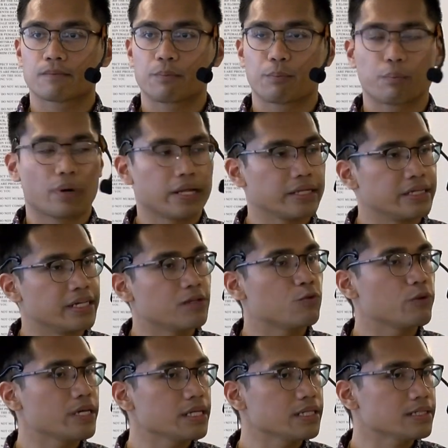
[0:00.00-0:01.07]
But did
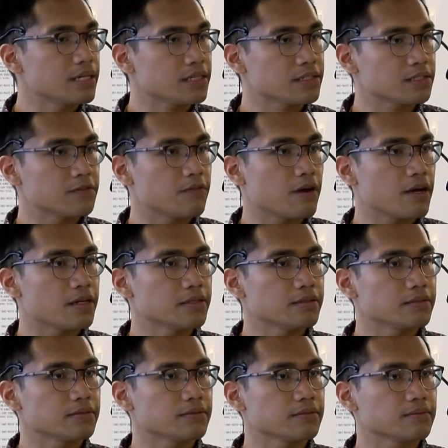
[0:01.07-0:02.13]
we testify?
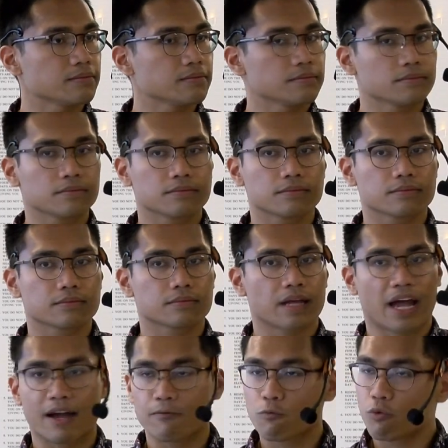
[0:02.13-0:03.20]

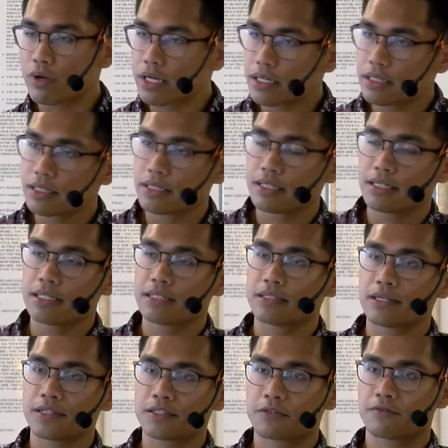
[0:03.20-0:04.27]
Have we
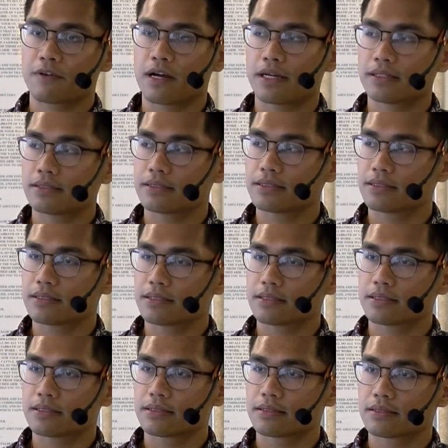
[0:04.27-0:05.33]
testified?
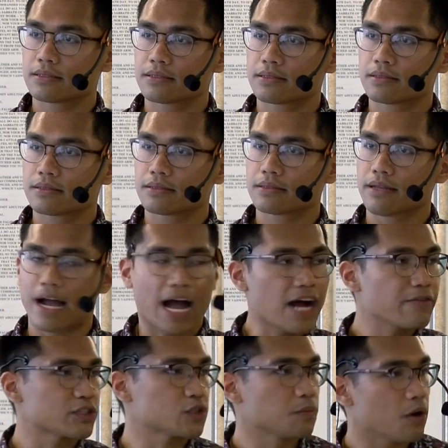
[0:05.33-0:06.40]
I have
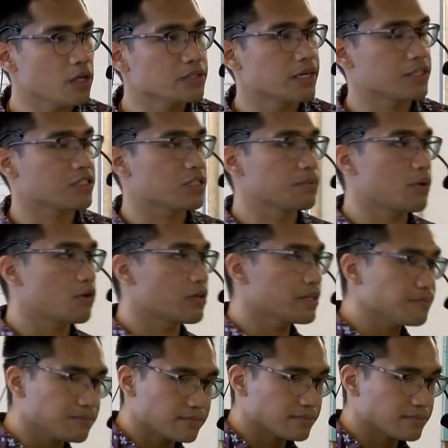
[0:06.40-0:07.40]
a small testimony.